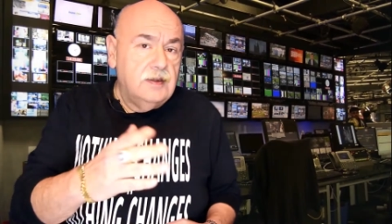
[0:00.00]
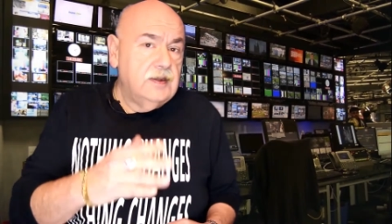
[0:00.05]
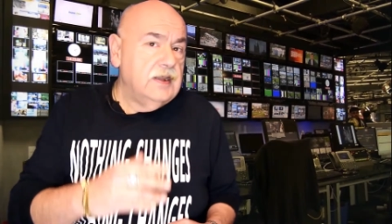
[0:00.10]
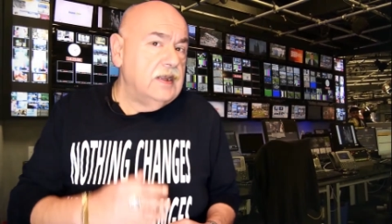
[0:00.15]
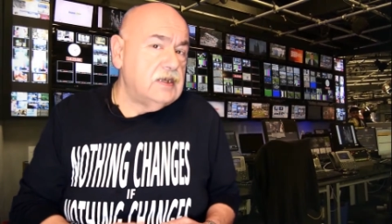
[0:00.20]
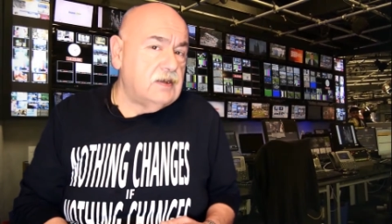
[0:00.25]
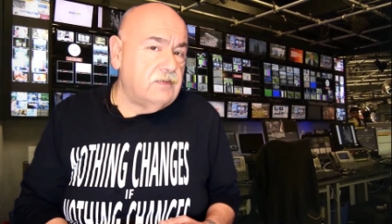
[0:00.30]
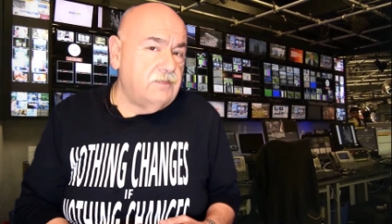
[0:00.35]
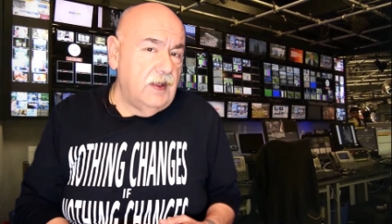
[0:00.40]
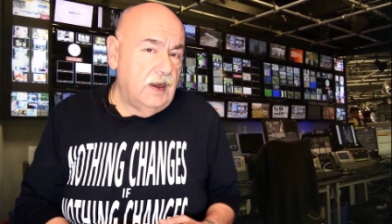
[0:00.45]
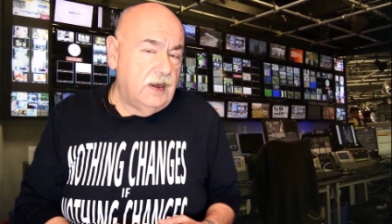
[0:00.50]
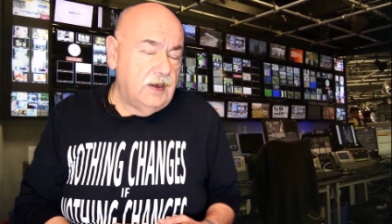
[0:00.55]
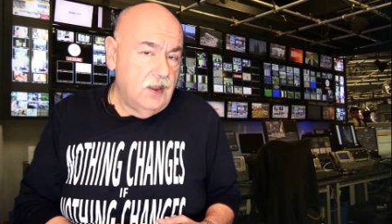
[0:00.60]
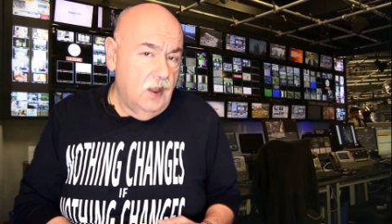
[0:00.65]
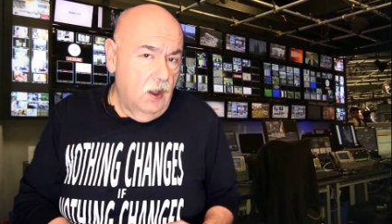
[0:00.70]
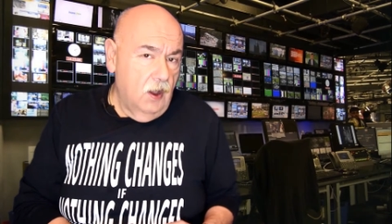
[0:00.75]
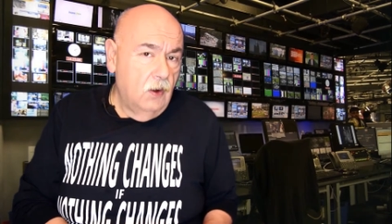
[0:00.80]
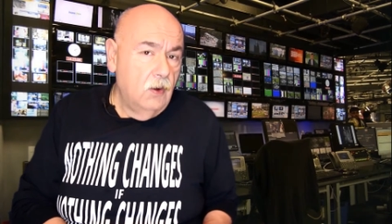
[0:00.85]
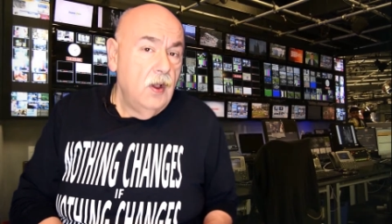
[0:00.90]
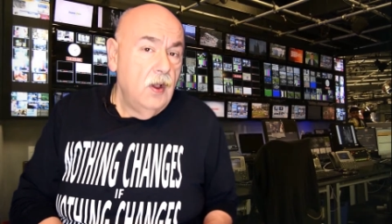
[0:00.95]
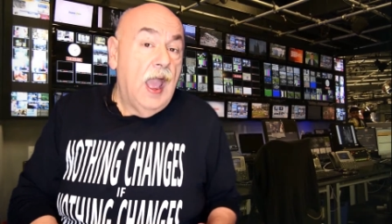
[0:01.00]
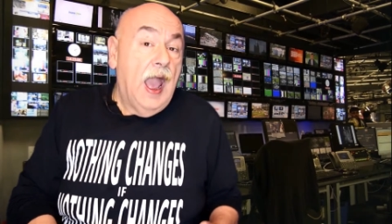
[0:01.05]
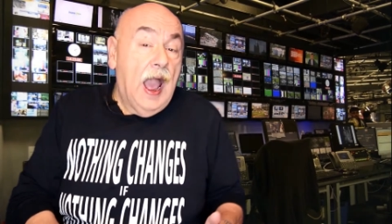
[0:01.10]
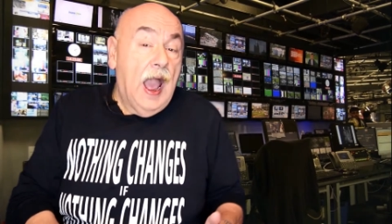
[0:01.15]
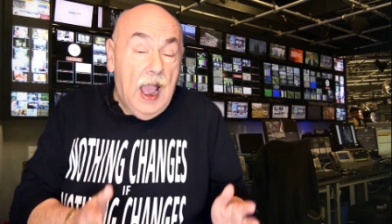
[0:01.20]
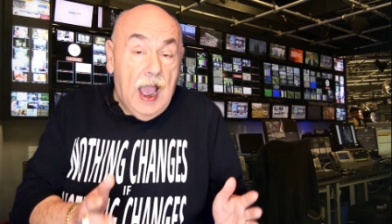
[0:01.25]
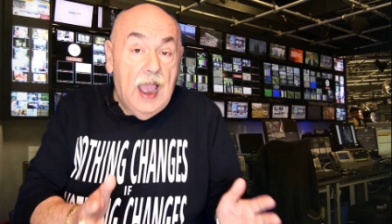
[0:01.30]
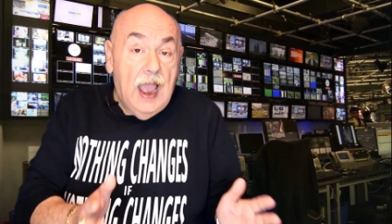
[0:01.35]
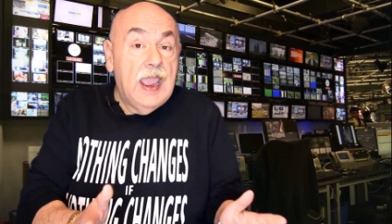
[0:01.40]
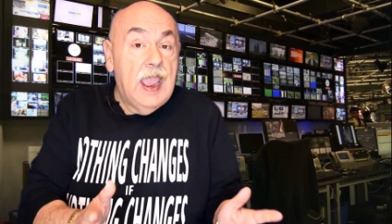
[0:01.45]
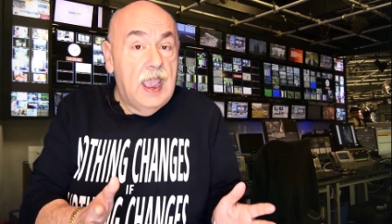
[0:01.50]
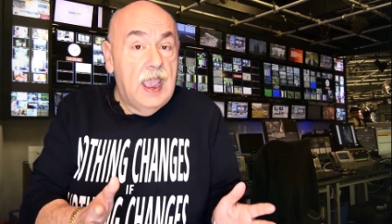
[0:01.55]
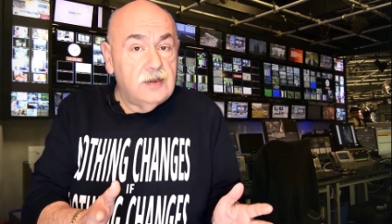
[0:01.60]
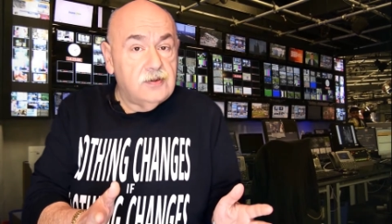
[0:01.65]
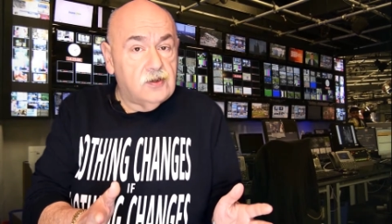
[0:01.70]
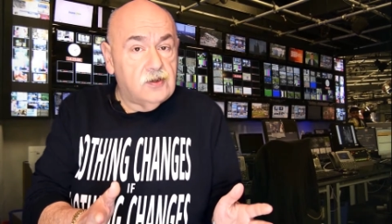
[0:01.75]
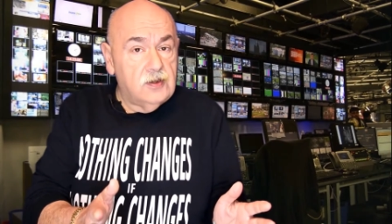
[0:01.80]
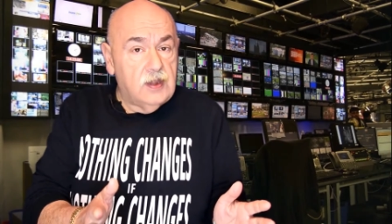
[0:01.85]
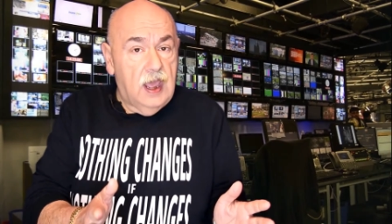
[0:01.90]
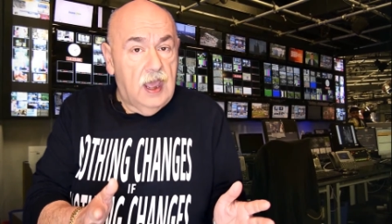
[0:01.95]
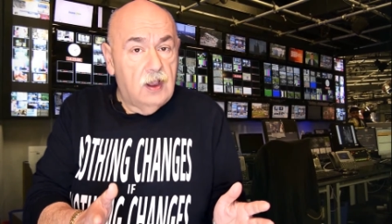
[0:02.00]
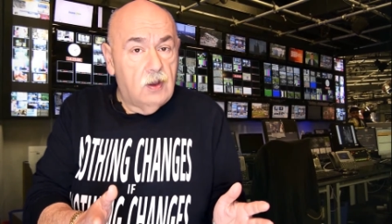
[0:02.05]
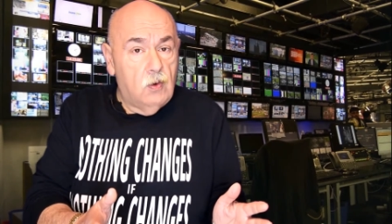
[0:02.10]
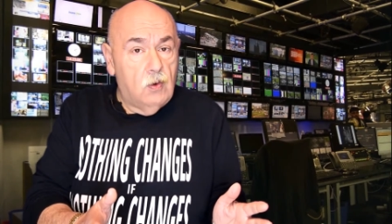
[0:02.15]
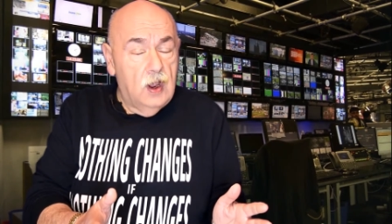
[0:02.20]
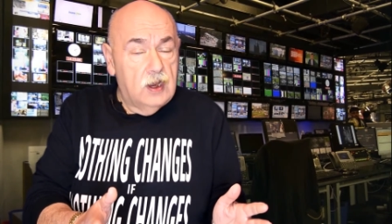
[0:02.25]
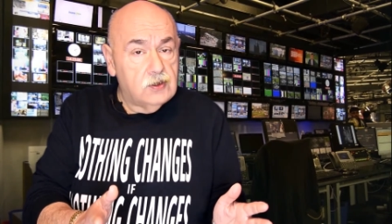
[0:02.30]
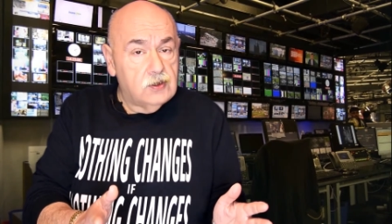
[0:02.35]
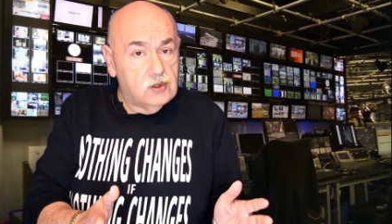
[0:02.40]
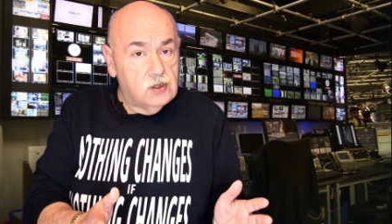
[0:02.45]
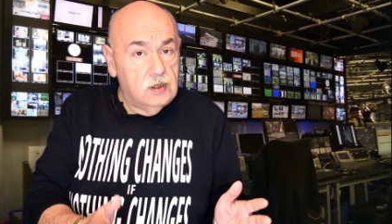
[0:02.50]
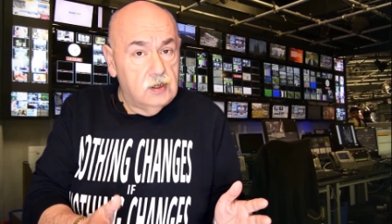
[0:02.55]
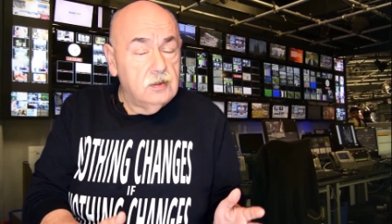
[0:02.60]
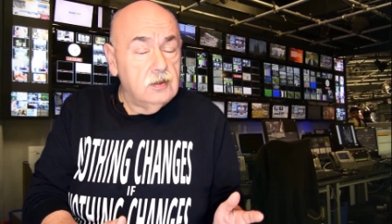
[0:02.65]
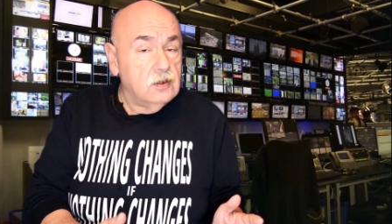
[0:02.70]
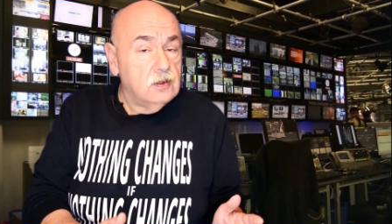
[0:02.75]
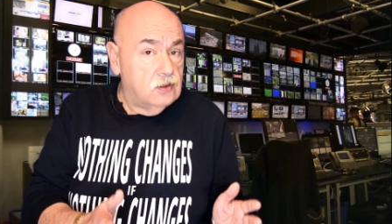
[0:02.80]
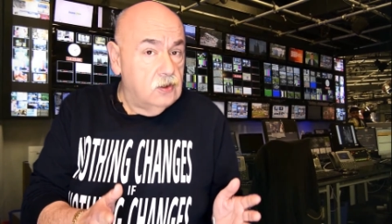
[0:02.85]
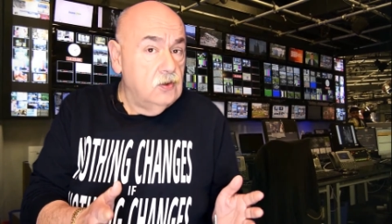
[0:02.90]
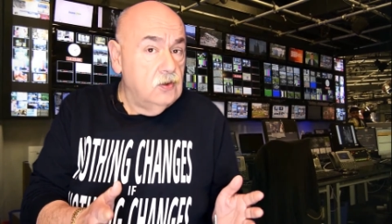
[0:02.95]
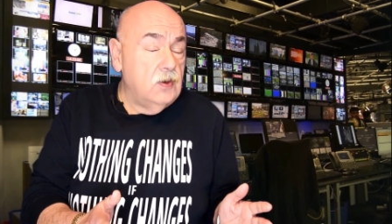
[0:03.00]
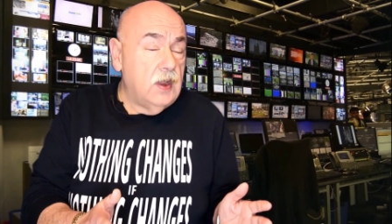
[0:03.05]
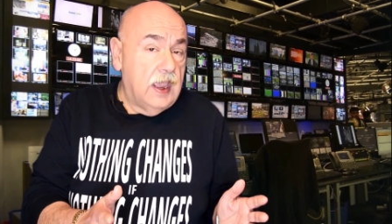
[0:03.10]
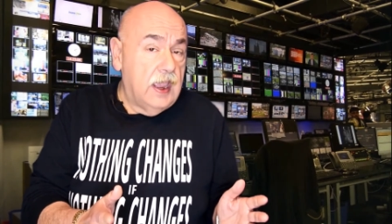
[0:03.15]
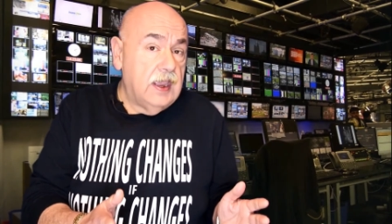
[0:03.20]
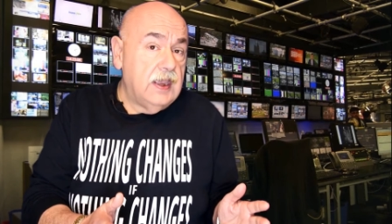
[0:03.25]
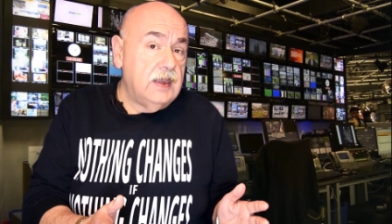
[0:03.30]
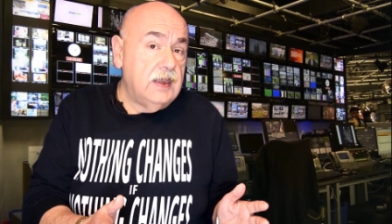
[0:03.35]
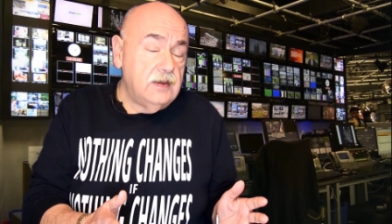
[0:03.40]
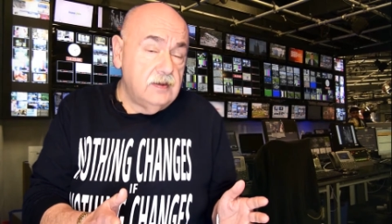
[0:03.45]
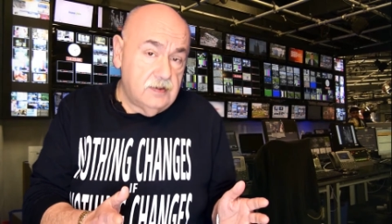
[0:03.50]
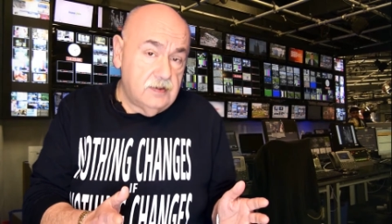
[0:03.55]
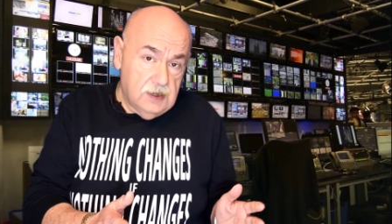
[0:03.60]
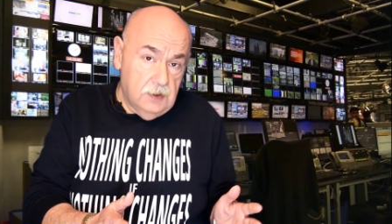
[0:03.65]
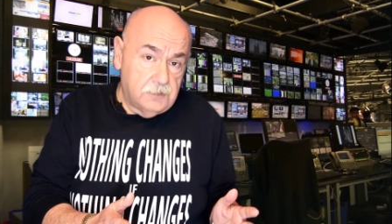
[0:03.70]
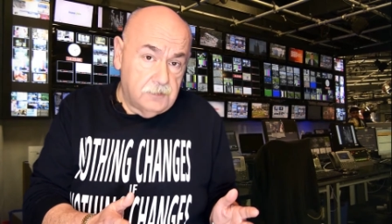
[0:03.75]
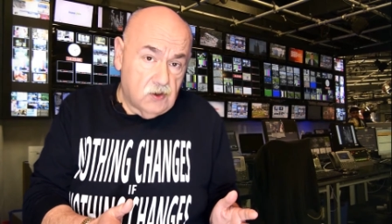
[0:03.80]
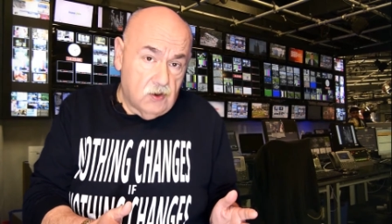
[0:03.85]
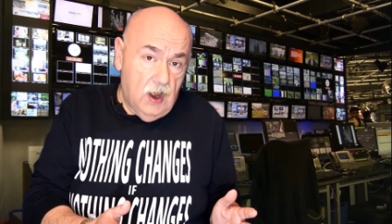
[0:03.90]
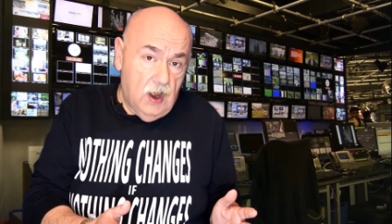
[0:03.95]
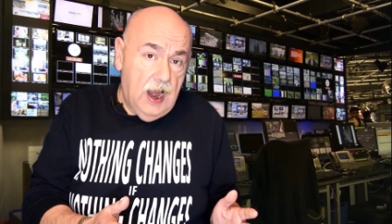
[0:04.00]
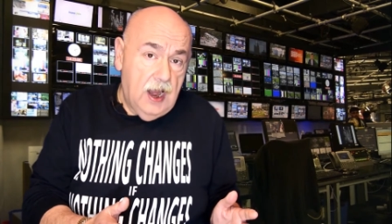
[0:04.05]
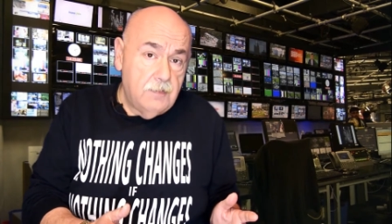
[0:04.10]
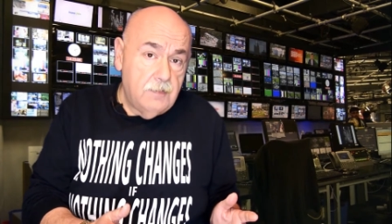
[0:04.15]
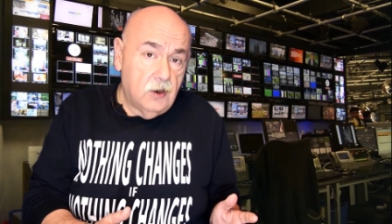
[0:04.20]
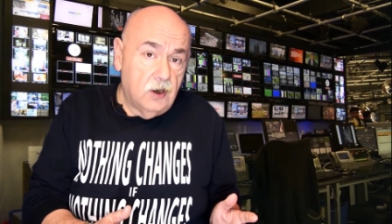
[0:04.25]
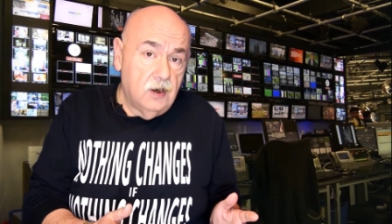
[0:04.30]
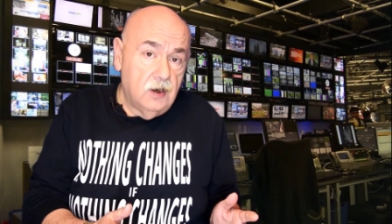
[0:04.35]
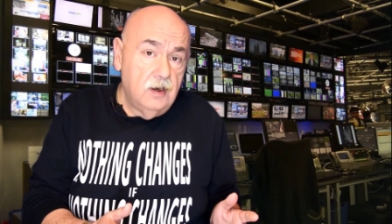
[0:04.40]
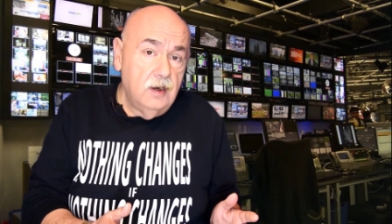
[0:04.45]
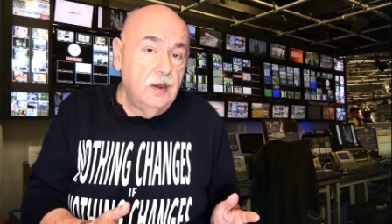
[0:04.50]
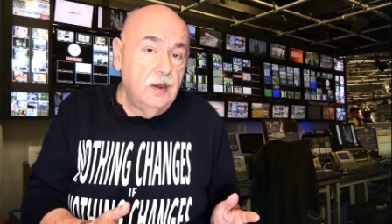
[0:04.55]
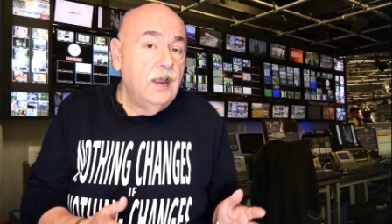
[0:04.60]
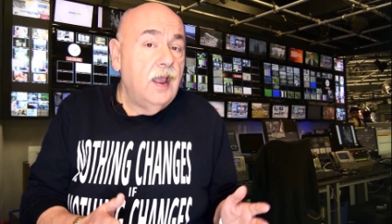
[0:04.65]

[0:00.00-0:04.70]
this video, I answer that question to a subscriber.